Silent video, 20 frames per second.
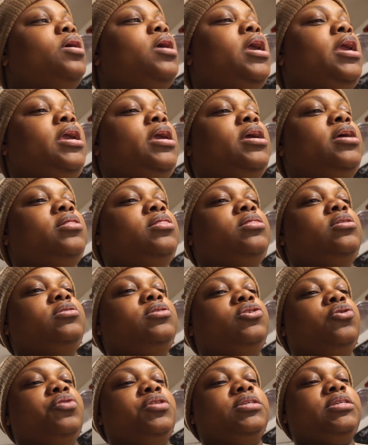And
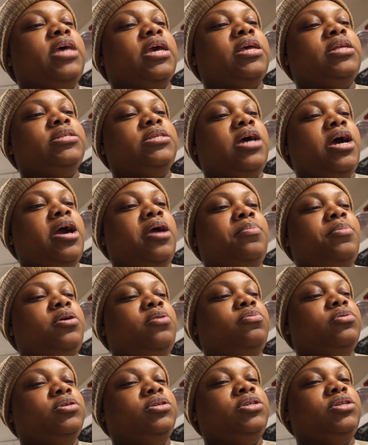so the second time he
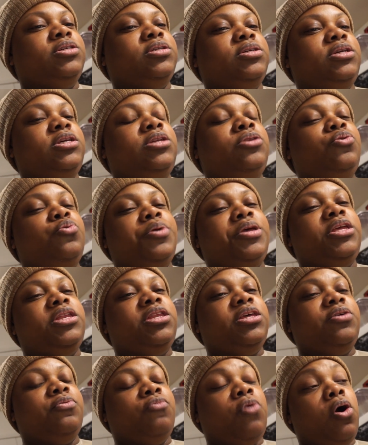knew what he
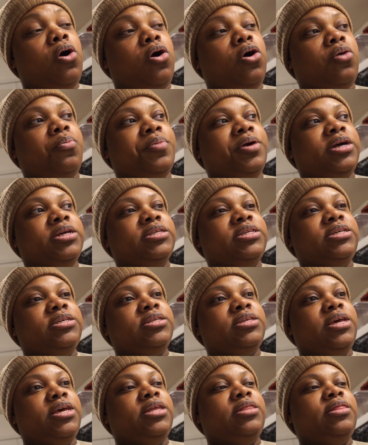did wrong because he
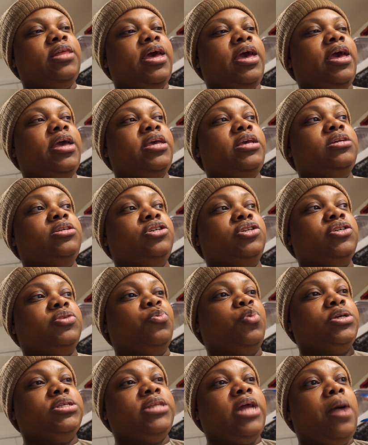said that he just
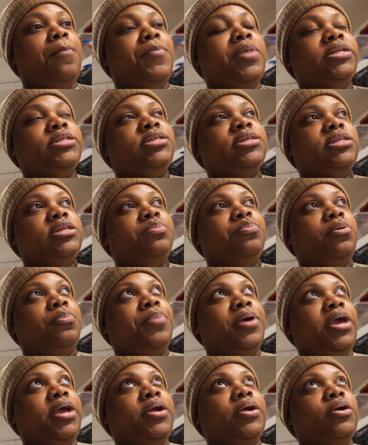was not mentally
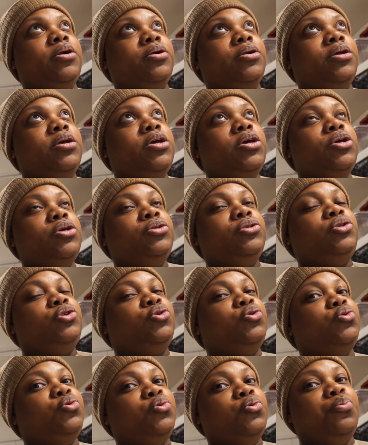prepared
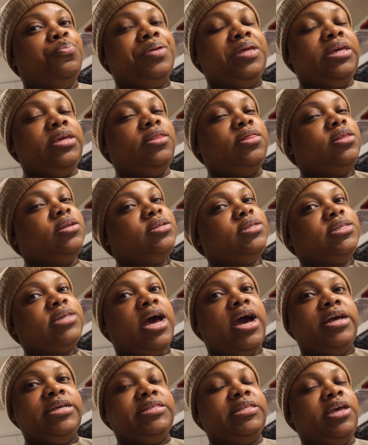to be the
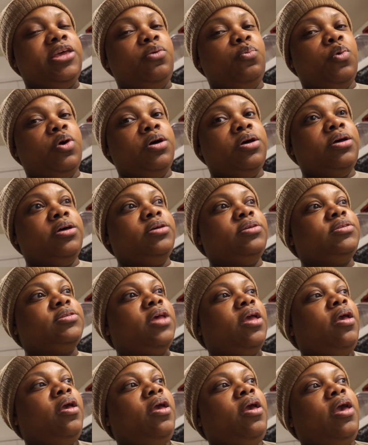size that he was.
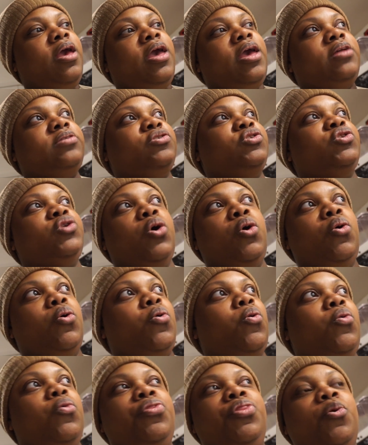And
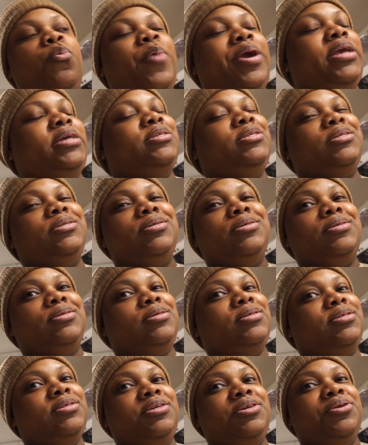so the weight
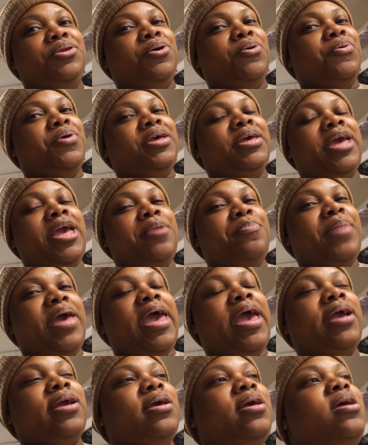just, you know, it came
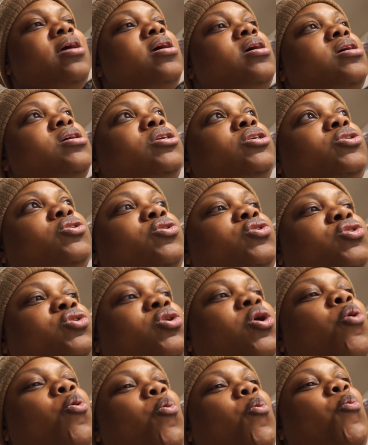back.
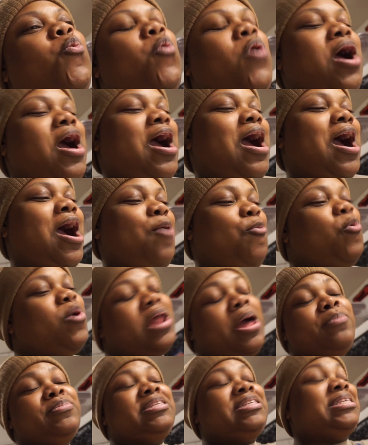So what
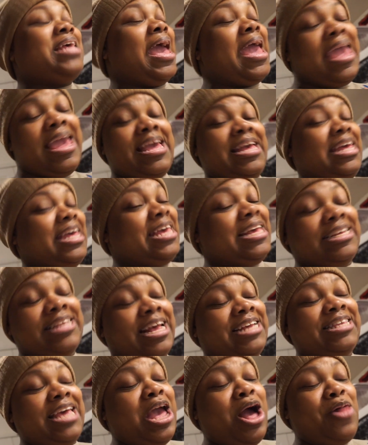I'm saying is, I
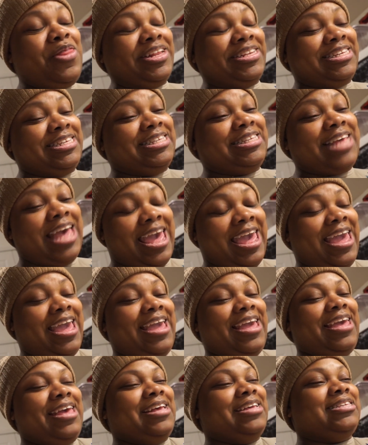say all that to
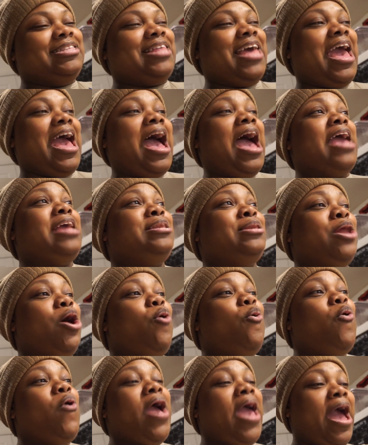say, is that I
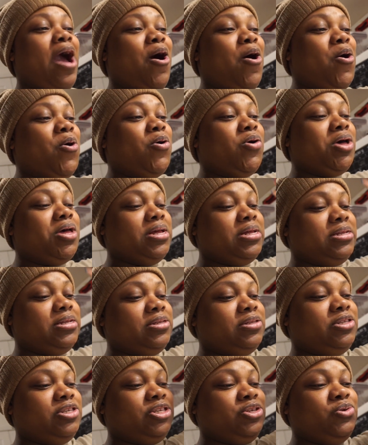know how
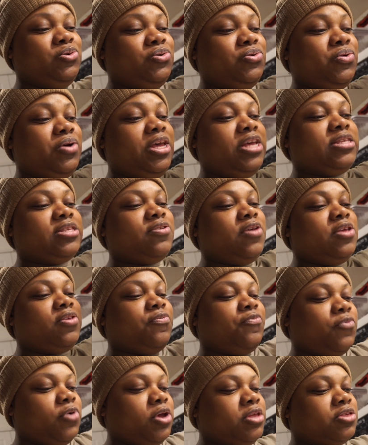to,
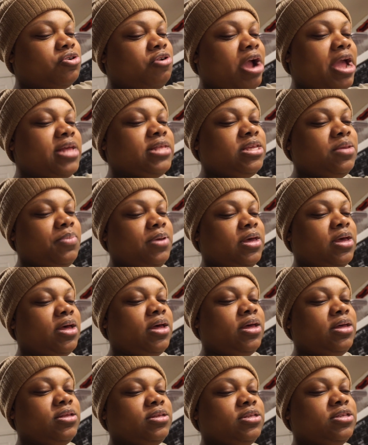it's crazy
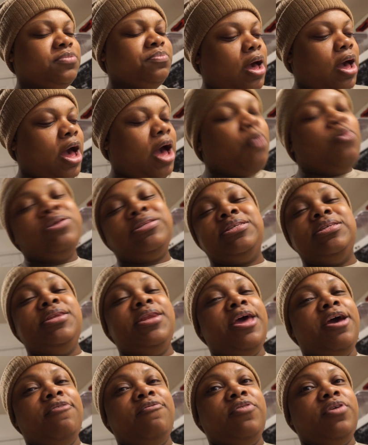because I was
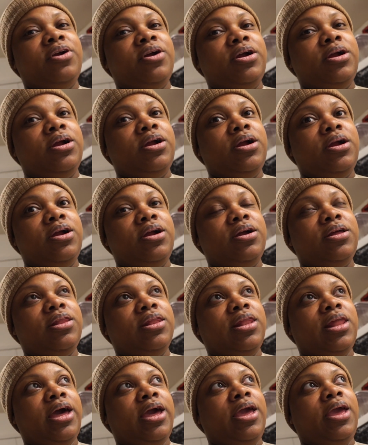never
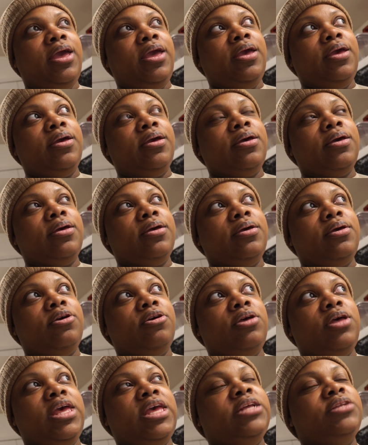like
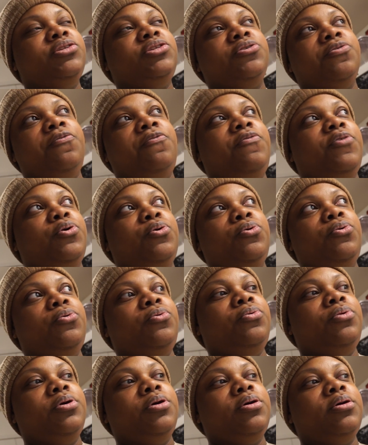into
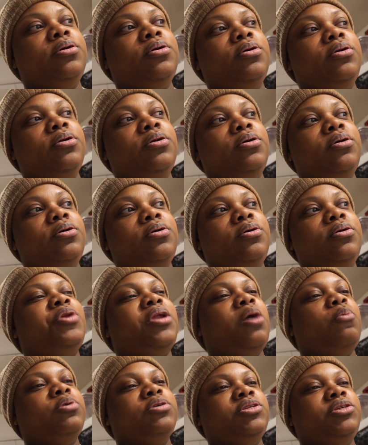food when
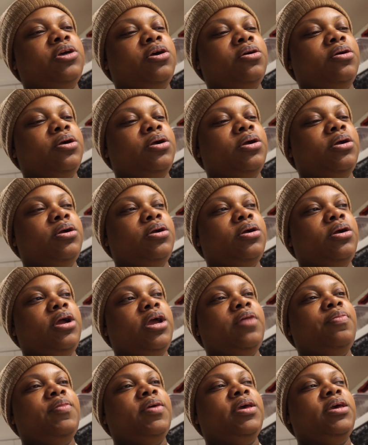I was younger,
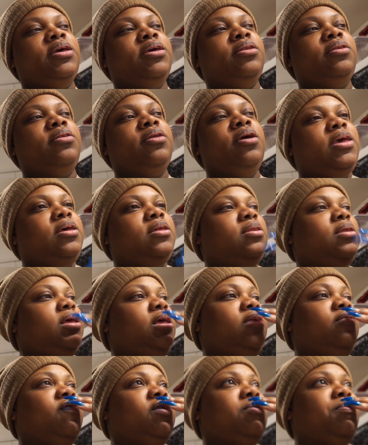and then and
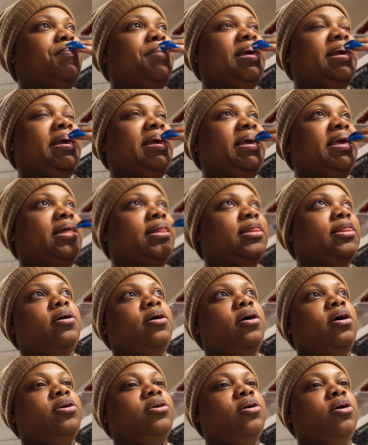even being
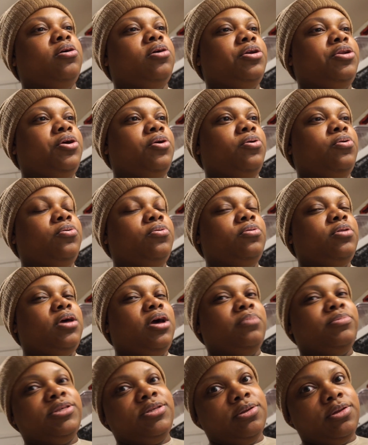a young adult,
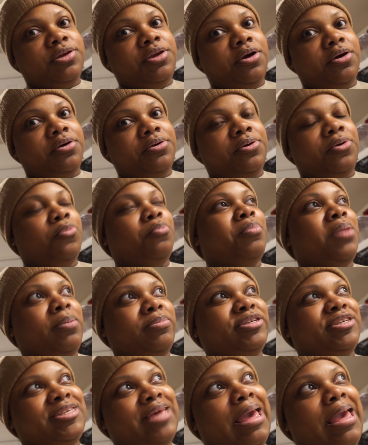I'm still a young adult, but I'm
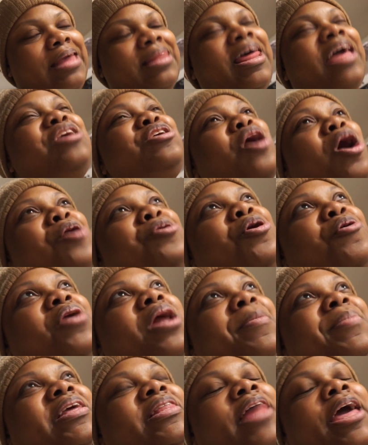just saying, like, y'all know what
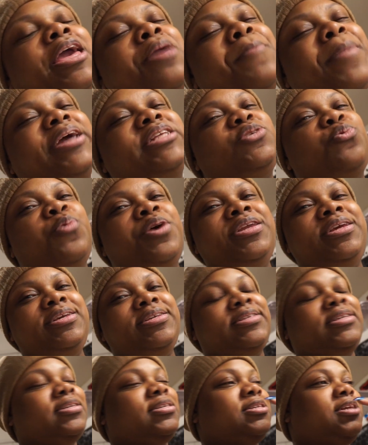I mean, like in my
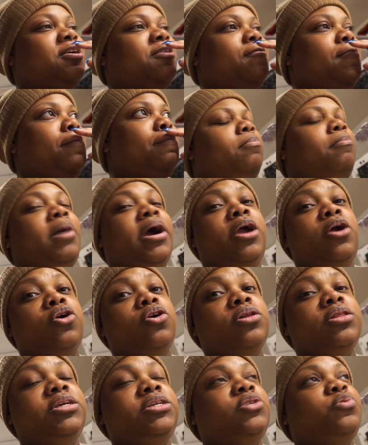20s and stuff, my
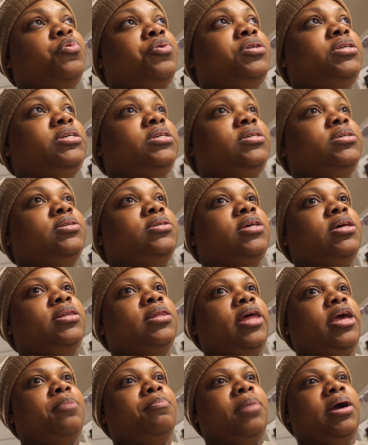early 20s and
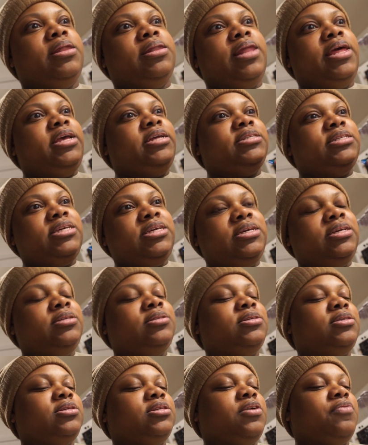like my late
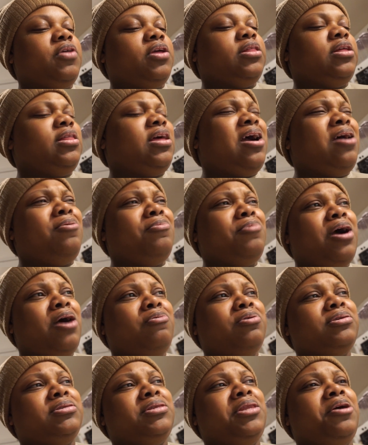teens and stuff like that, like I
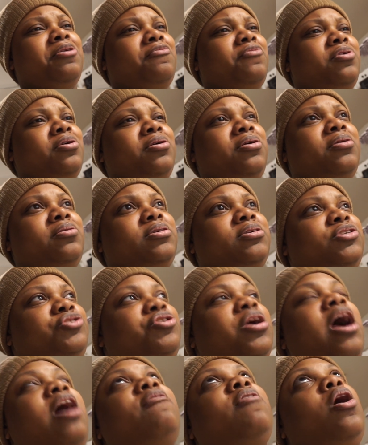was never,
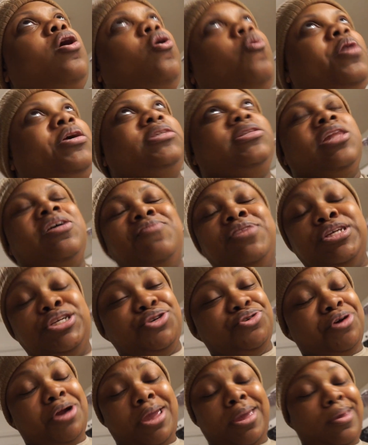I've always loved to
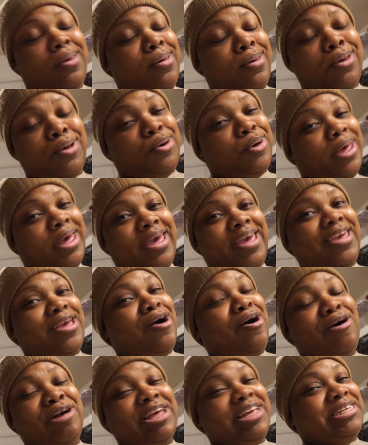drink, okay,
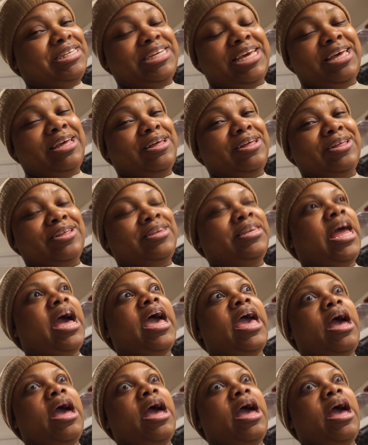y'all can tell, not